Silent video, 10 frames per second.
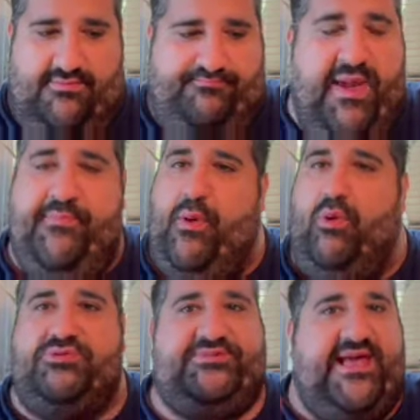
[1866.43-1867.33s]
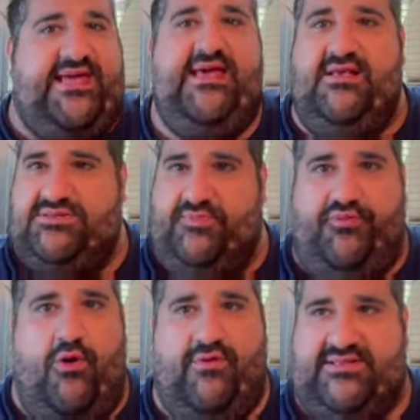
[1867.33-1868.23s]
People will say he is the
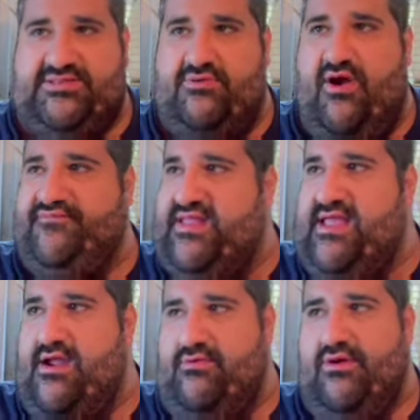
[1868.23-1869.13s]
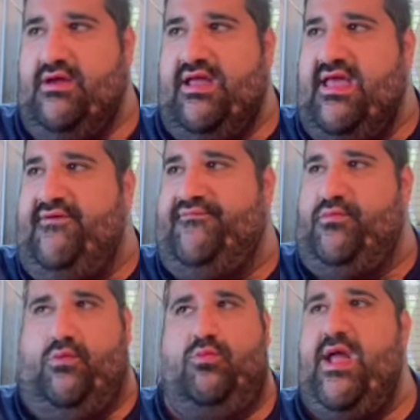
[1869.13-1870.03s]
pro wrestler of the year. If
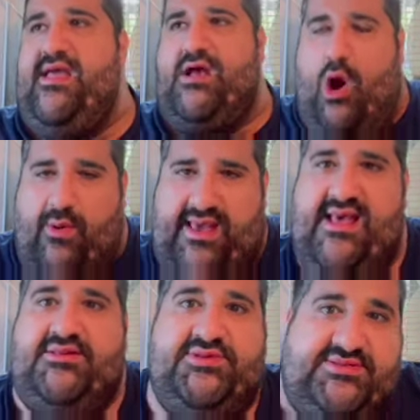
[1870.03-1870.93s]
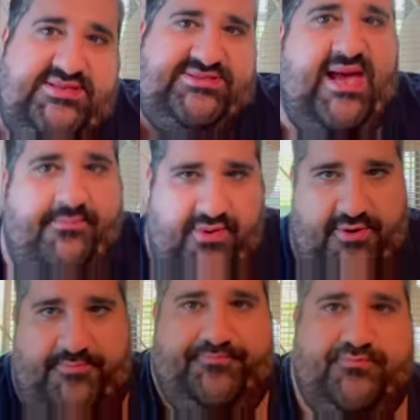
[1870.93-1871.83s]
we go into December
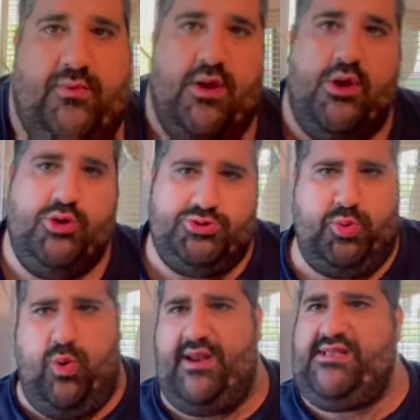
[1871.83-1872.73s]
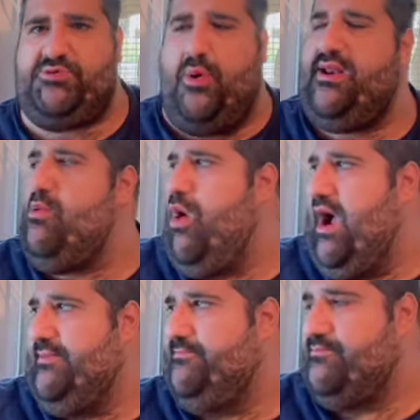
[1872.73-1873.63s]

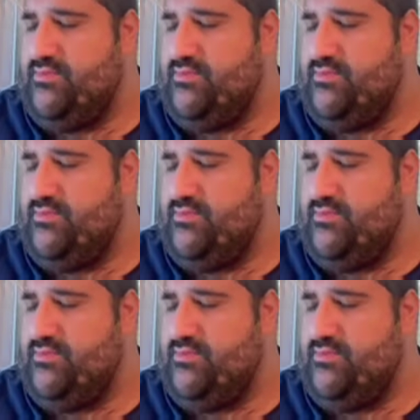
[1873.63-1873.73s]
2021,